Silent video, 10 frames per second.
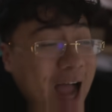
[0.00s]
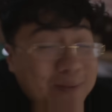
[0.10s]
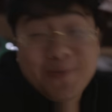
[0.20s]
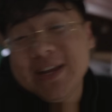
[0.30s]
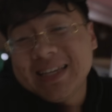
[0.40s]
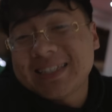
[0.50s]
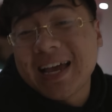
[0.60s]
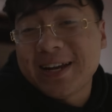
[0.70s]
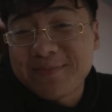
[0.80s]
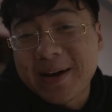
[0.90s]
I'm pretty
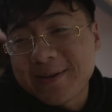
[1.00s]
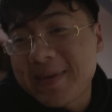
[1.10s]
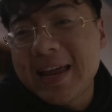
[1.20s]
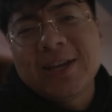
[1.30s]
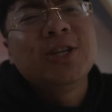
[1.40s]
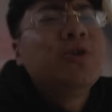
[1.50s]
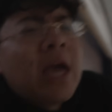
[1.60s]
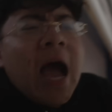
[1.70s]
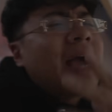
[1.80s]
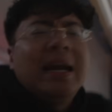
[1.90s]
excited about it, man. can you get
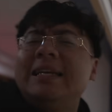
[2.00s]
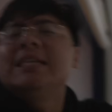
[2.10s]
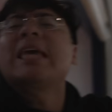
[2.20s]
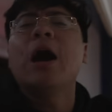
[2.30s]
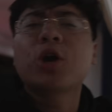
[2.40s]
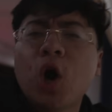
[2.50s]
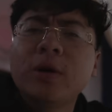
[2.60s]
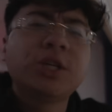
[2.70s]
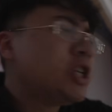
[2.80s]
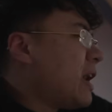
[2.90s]
I got a discount code
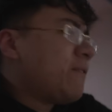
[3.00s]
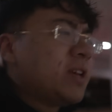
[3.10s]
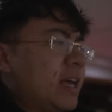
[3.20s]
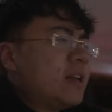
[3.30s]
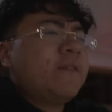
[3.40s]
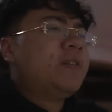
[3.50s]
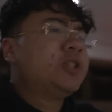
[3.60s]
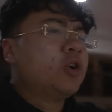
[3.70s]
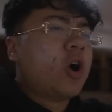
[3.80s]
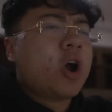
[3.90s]
and shit. I feel like an
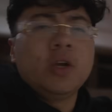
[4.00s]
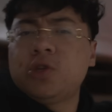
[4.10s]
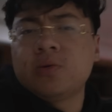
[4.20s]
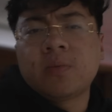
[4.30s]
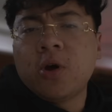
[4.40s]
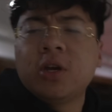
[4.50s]
official car YouTuber, bro.